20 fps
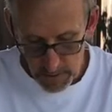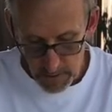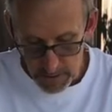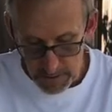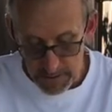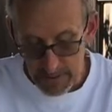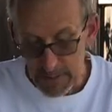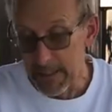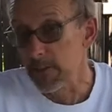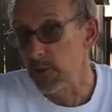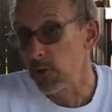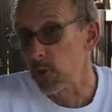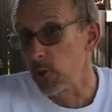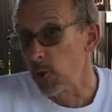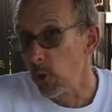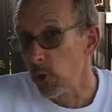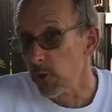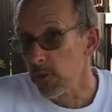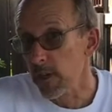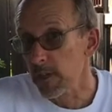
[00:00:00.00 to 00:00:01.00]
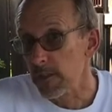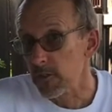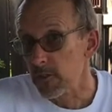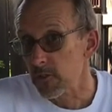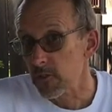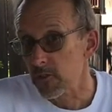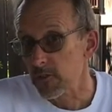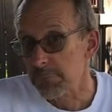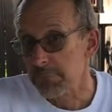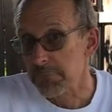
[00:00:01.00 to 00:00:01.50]
say these are gold
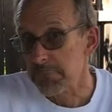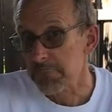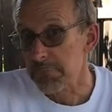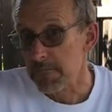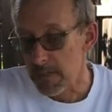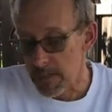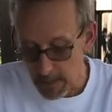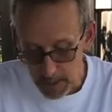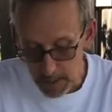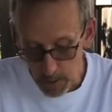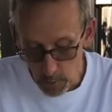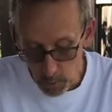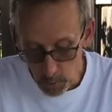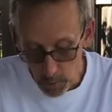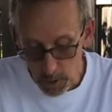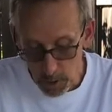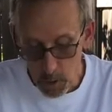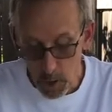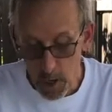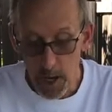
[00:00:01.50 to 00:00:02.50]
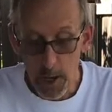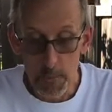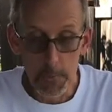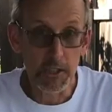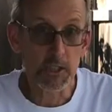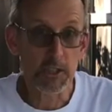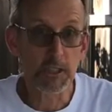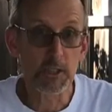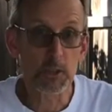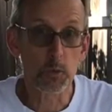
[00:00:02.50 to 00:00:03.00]
nuggets, and I want to know how
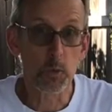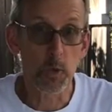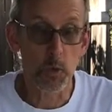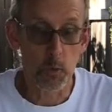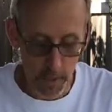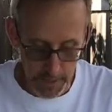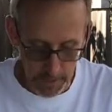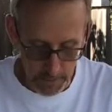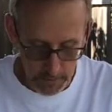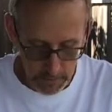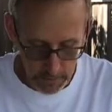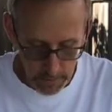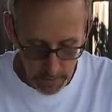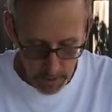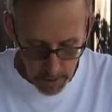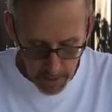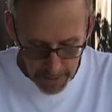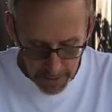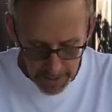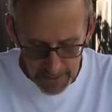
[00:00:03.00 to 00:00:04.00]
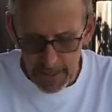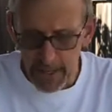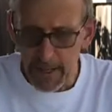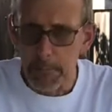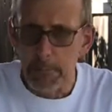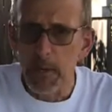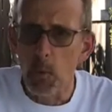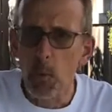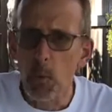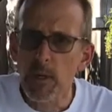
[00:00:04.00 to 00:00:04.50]
much each one weighs.
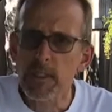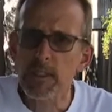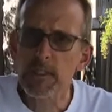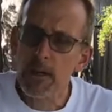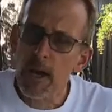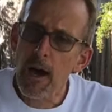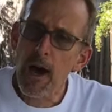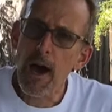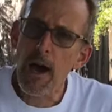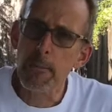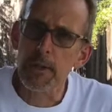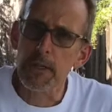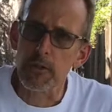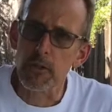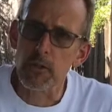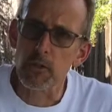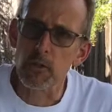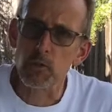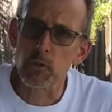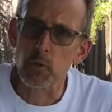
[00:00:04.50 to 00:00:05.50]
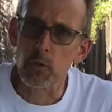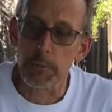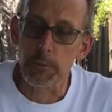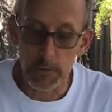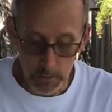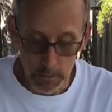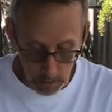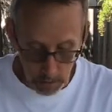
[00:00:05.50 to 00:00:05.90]
But what's common in this group? You